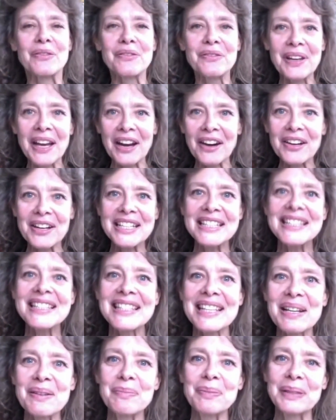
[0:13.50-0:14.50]
Very
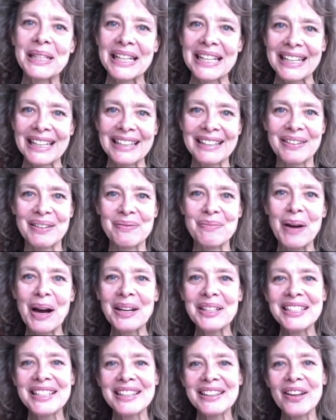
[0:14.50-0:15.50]
simply,
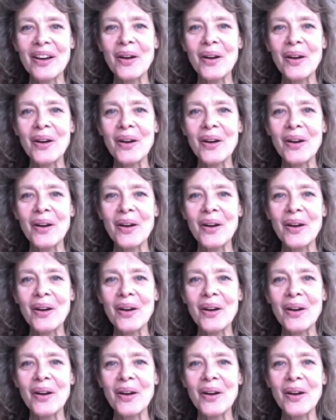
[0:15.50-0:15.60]
Martin,